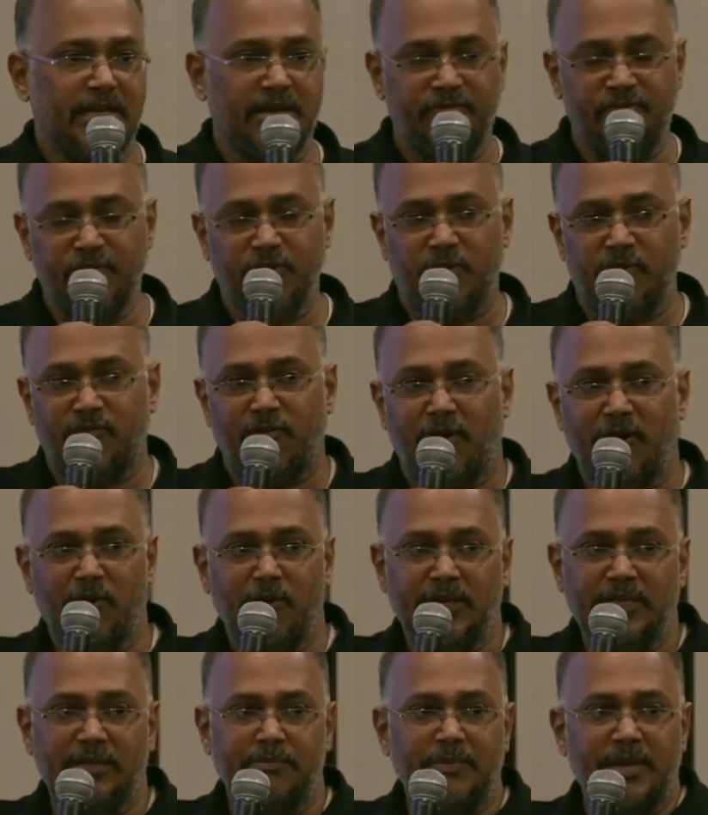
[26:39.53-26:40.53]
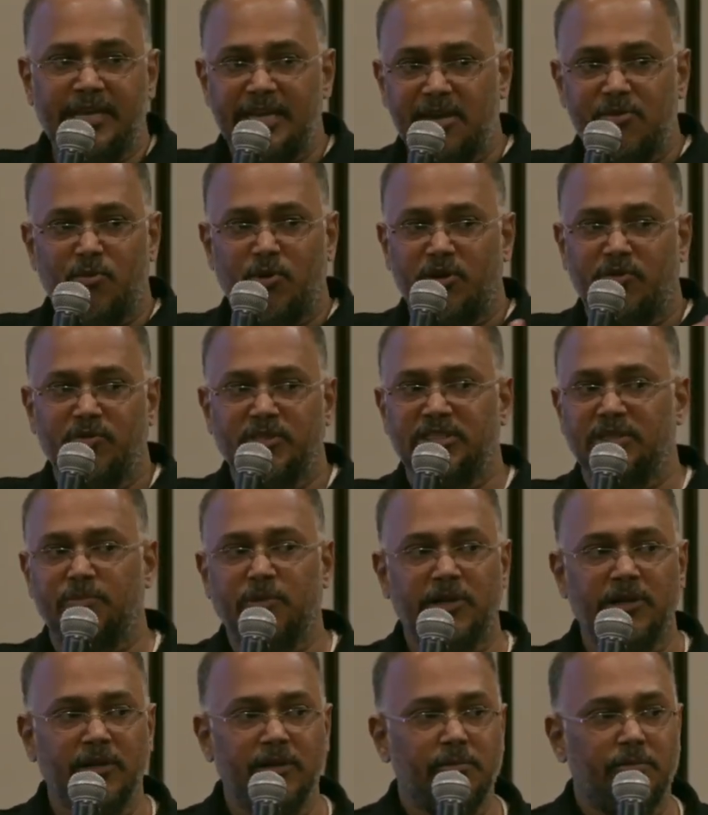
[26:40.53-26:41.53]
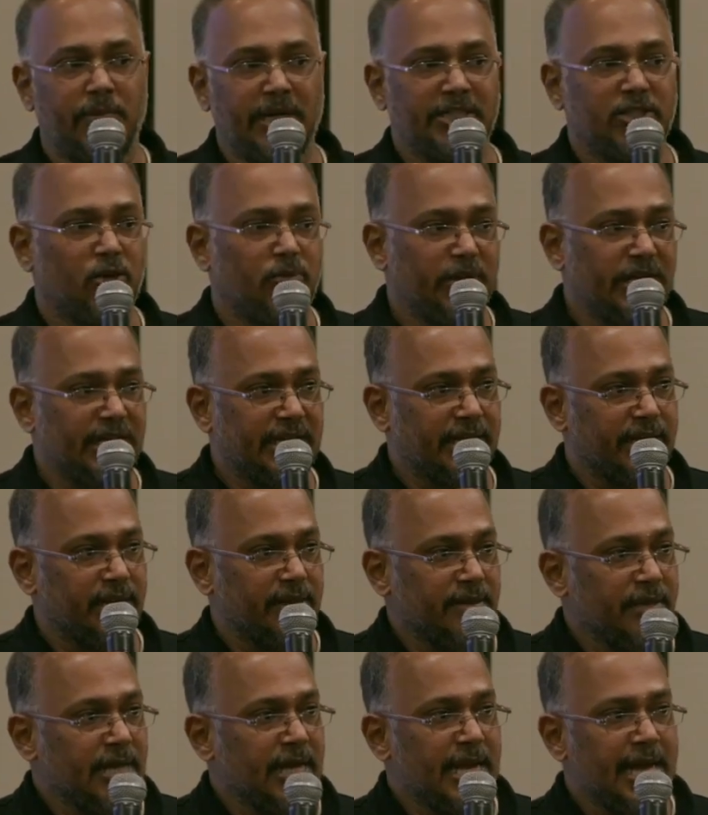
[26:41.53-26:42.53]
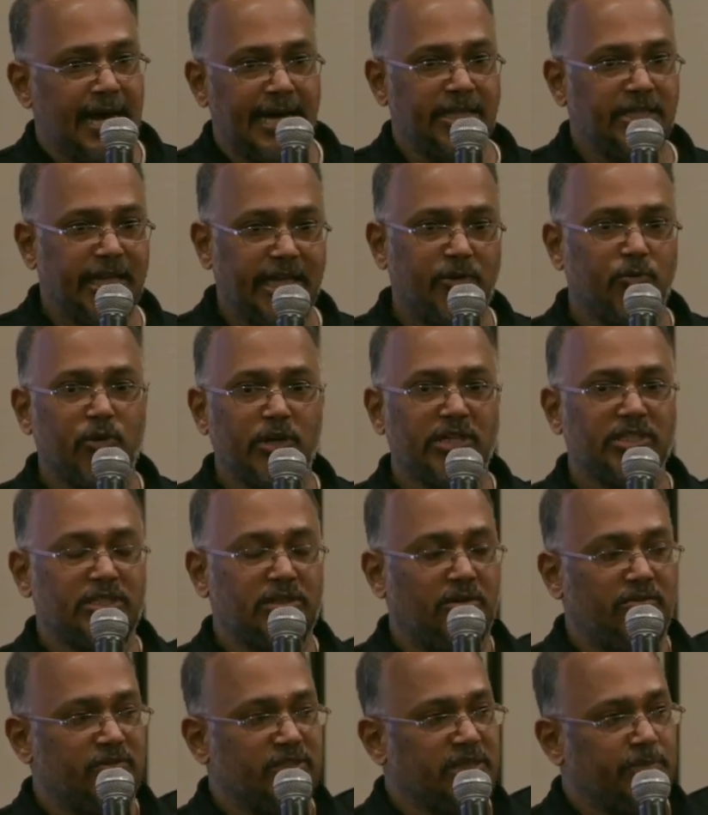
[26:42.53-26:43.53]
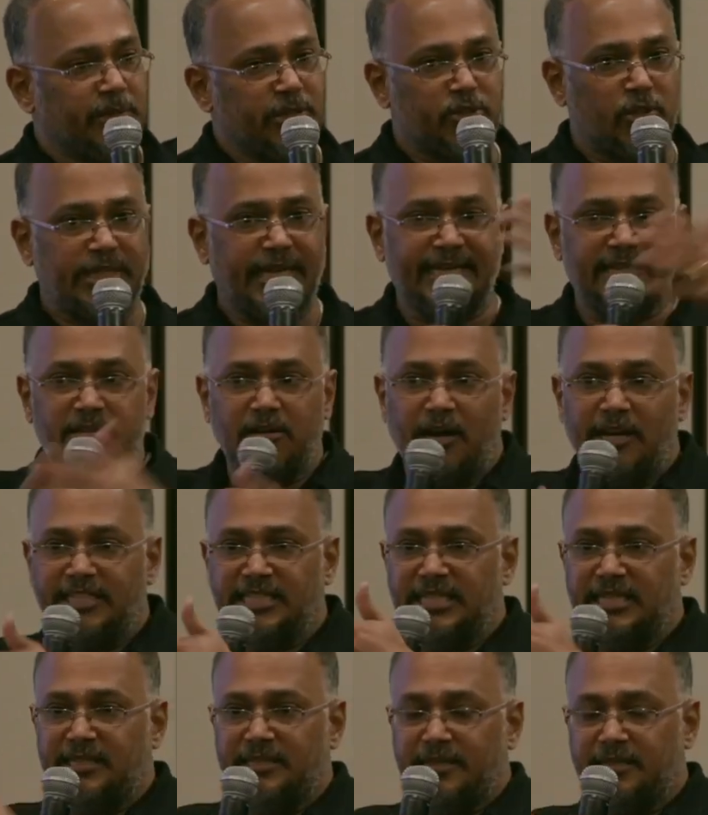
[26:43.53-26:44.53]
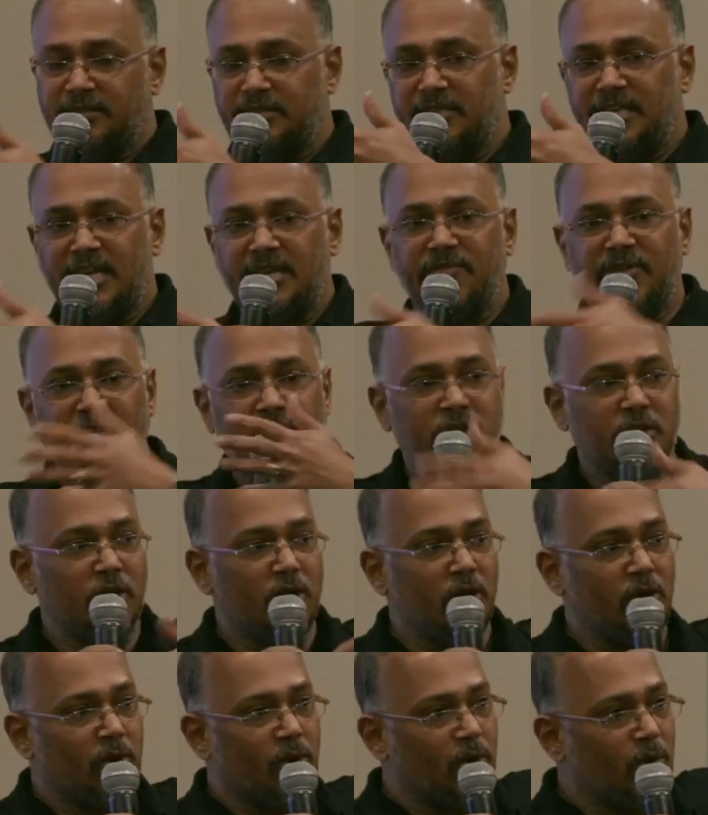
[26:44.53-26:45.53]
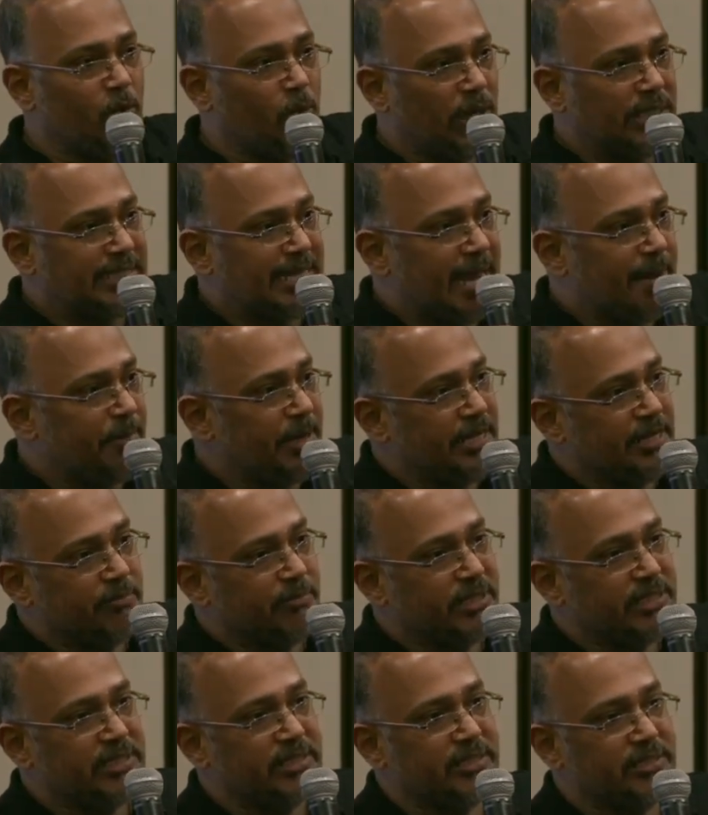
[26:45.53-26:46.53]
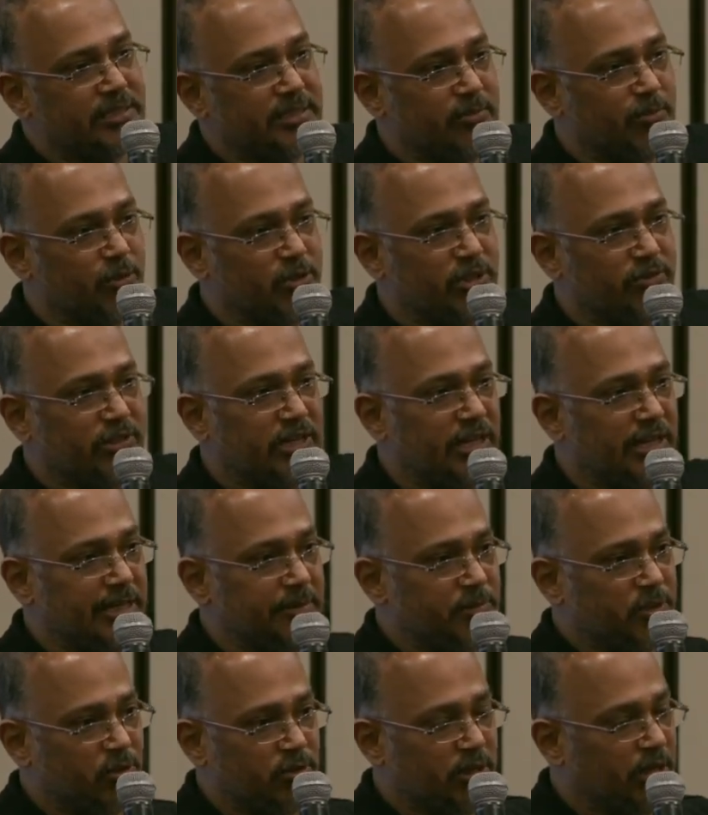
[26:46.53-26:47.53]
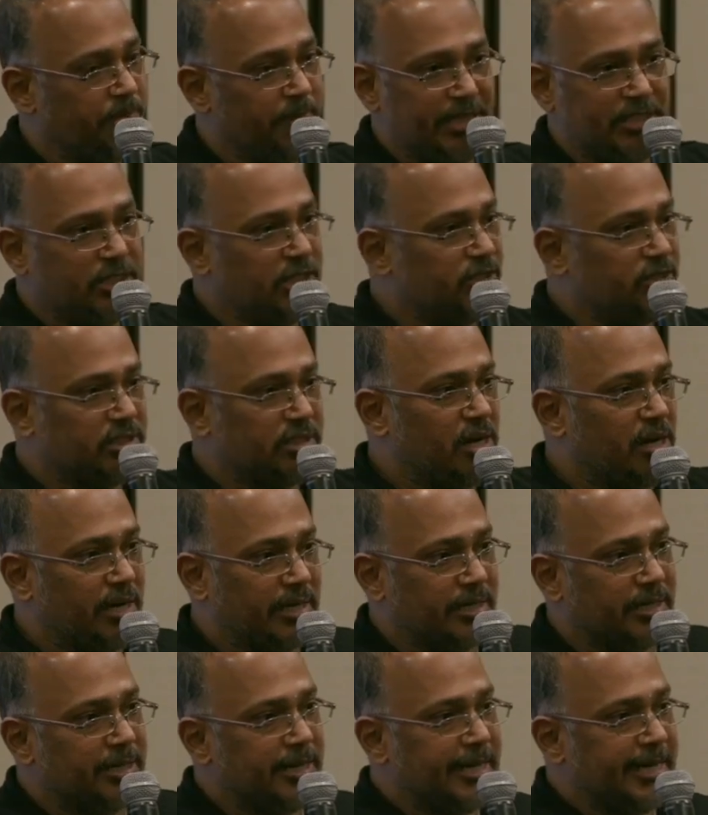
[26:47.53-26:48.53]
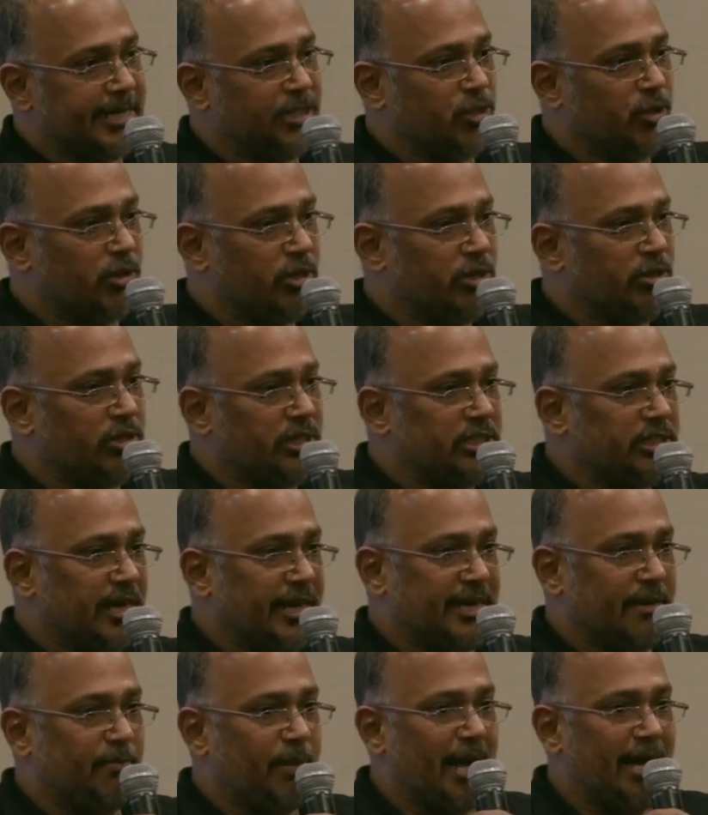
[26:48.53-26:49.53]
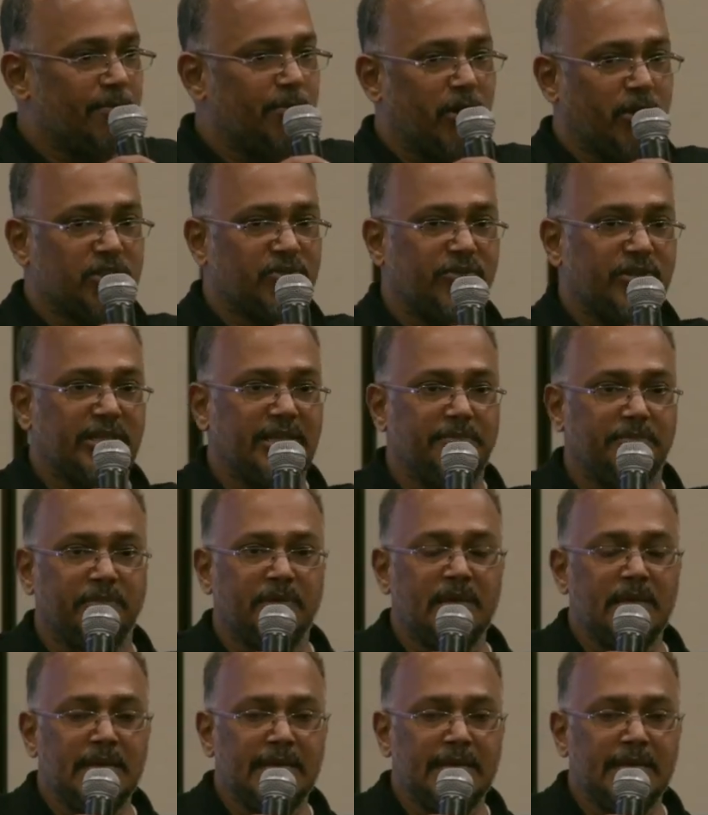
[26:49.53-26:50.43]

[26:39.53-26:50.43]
If you are following the Making Work Visible by Dominica, and that work is not visible. So technology doesn't even know what's happening in business, and most of the time. So the message is gone. It's like a black box for them.